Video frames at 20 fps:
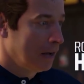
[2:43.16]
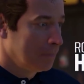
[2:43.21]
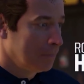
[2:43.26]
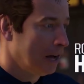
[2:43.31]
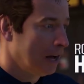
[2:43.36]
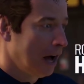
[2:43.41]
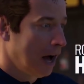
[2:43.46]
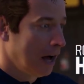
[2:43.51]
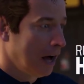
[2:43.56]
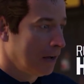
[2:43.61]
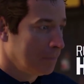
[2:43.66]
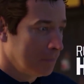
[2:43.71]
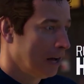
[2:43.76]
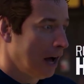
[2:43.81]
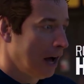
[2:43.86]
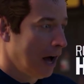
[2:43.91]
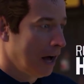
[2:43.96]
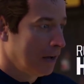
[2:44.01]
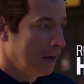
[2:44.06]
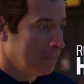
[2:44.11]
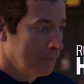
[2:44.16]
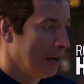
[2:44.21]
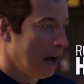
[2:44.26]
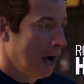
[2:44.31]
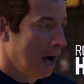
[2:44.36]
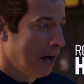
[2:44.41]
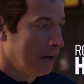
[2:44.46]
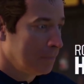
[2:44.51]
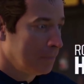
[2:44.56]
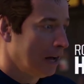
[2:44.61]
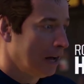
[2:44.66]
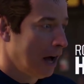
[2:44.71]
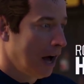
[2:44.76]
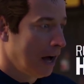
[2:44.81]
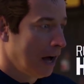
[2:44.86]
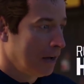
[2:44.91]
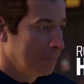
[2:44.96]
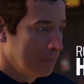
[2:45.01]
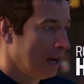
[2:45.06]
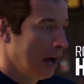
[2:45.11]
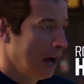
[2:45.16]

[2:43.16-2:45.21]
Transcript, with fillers: amazing. It's really good. 2K18's really